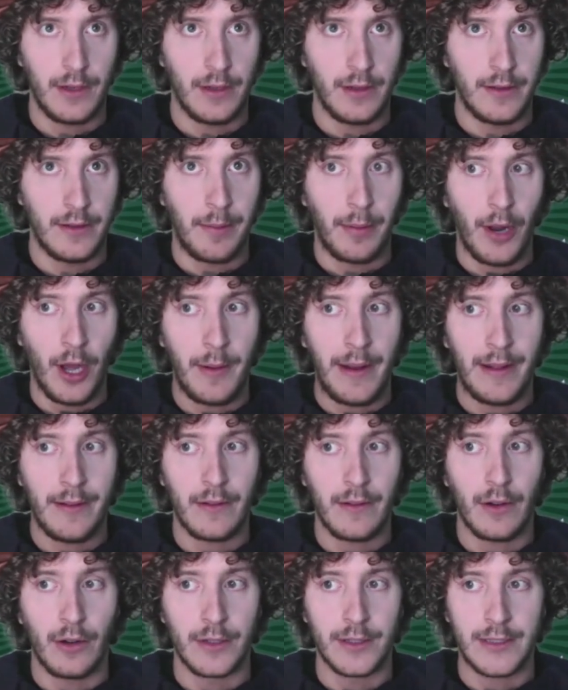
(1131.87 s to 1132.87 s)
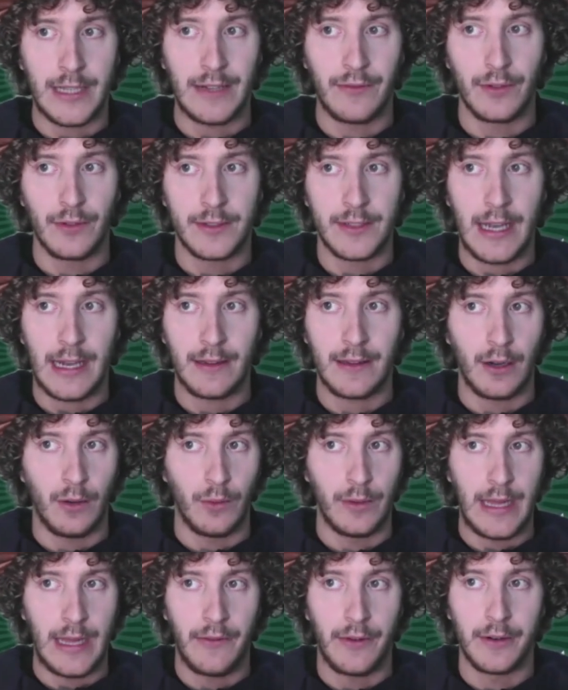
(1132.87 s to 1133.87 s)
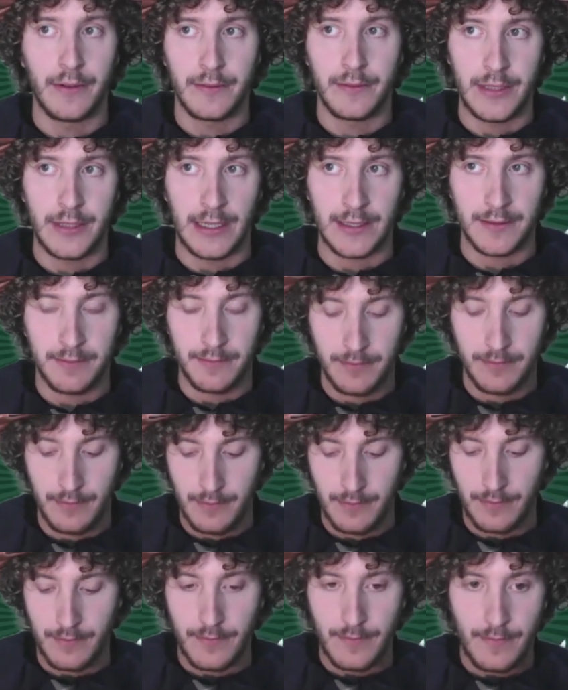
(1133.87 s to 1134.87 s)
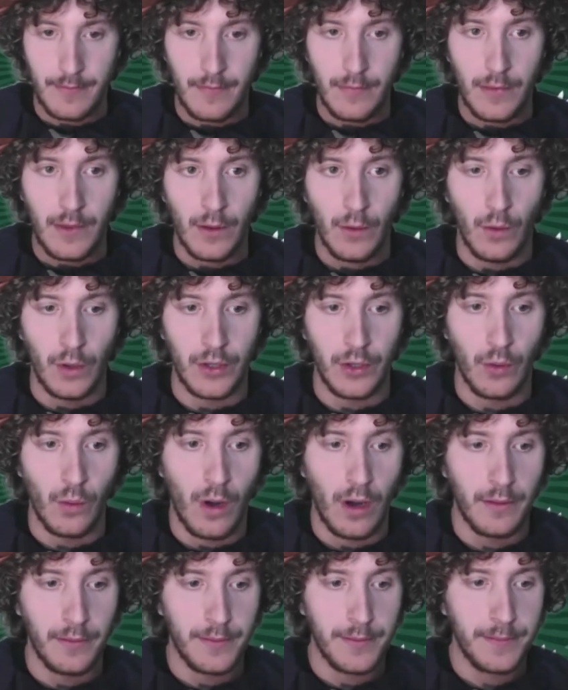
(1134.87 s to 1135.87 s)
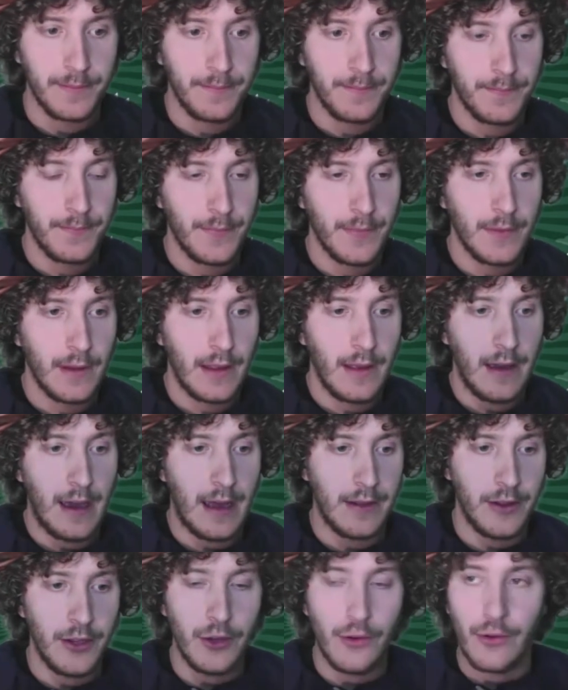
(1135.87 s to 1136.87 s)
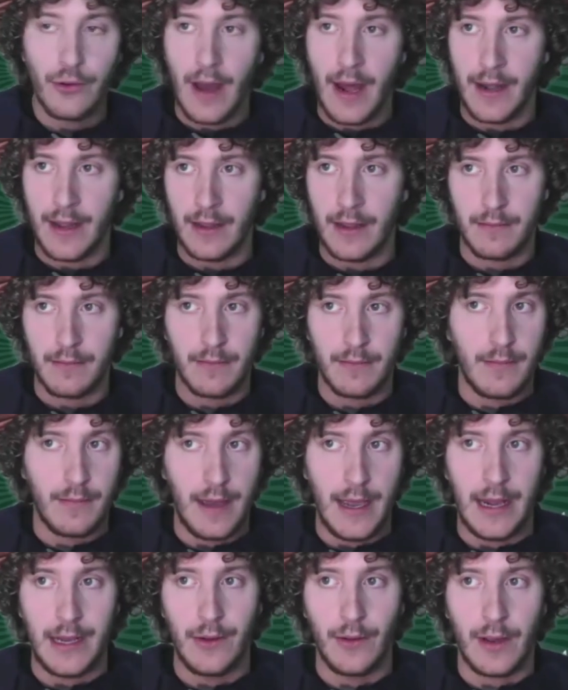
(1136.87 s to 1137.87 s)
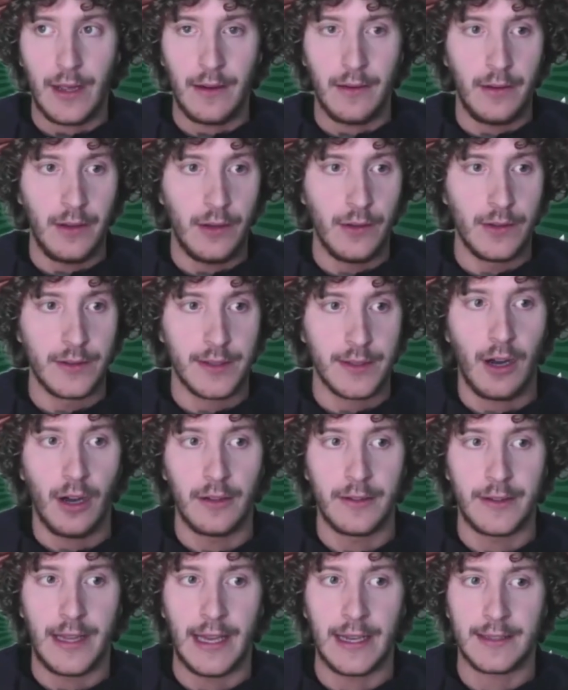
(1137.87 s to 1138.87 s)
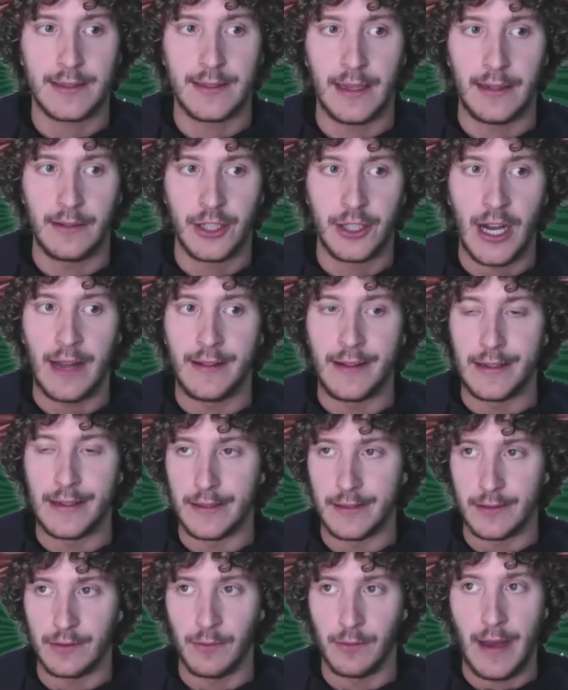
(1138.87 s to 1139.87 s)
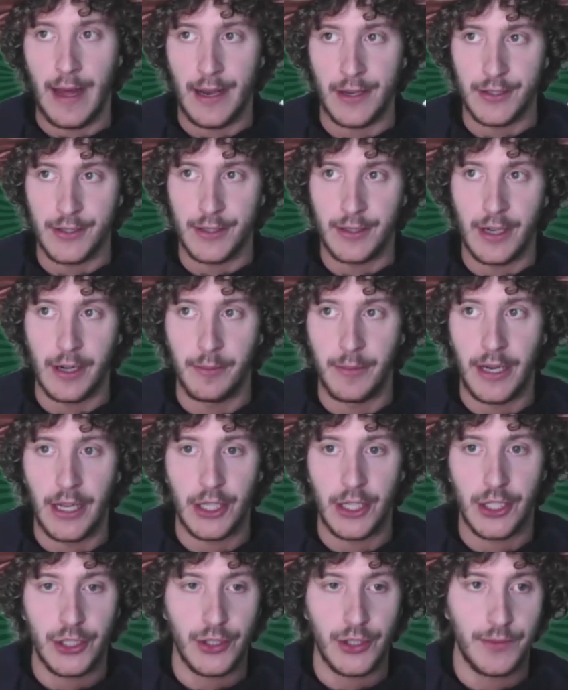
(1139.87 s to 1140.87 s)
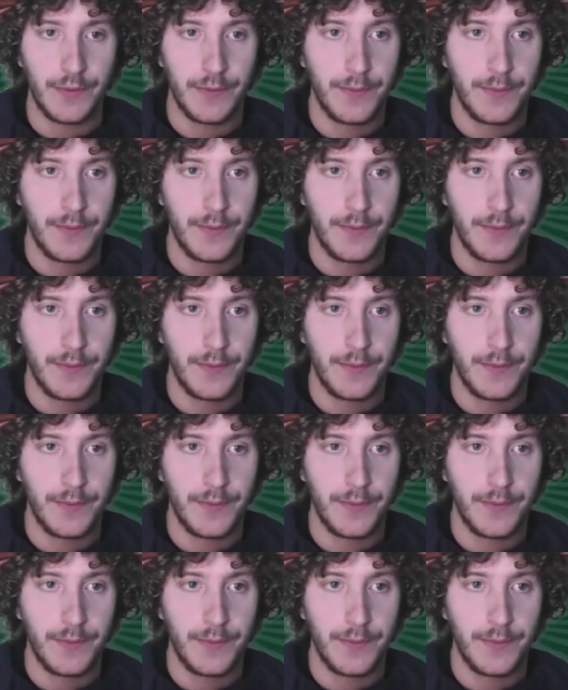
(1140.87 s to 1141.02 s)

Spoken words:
deployment or stateful set or whatever, just what you want. And you run it, and you can use context and channels to manage termination.